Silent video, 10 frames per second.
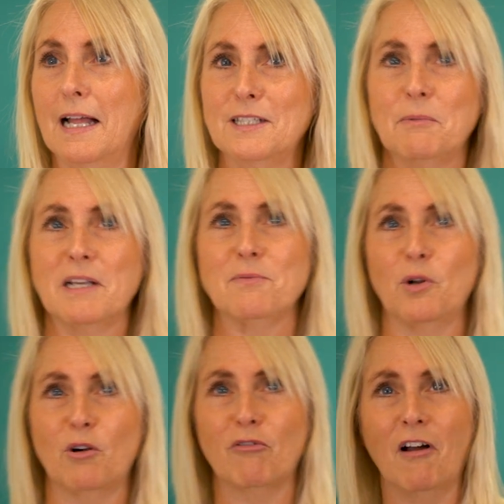She makes me
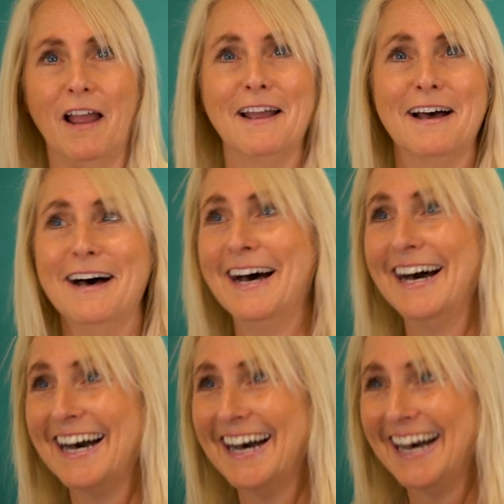want to cry.
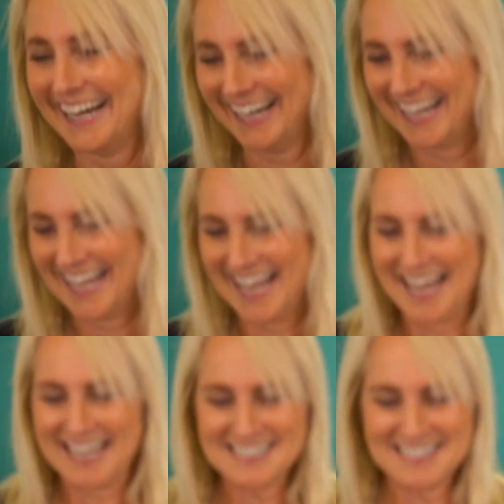
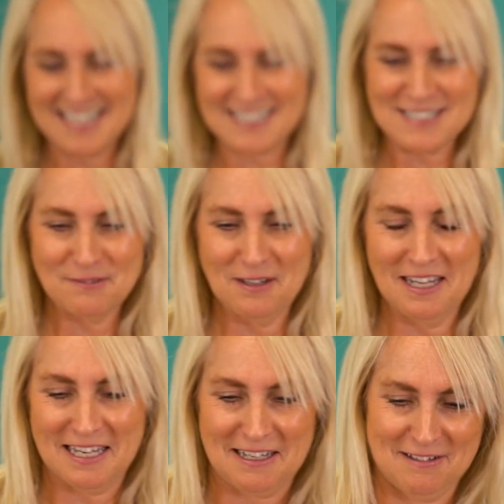Isn't that
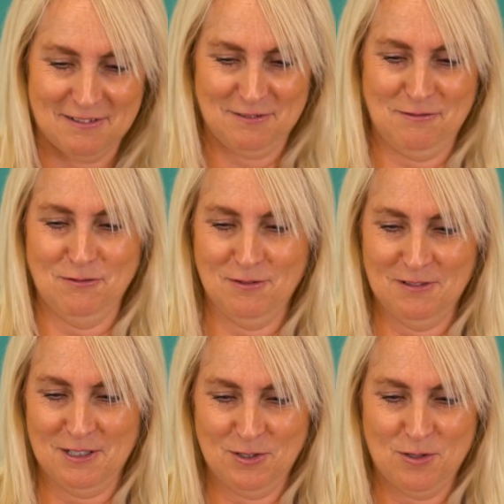sweet? Oh,
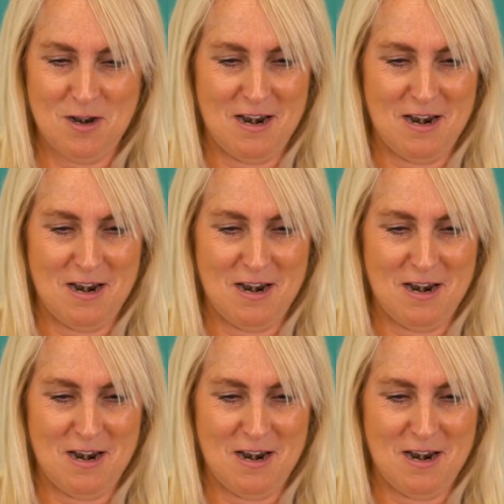that's so